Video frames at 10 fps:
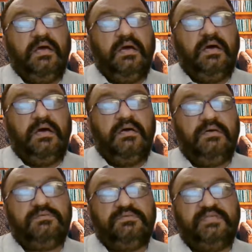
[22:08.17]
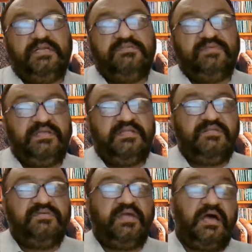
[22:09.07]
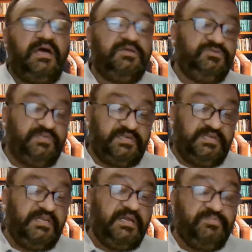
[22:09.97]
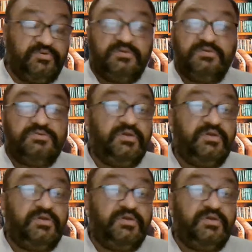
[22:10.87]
So that's why I asked you a Gina book.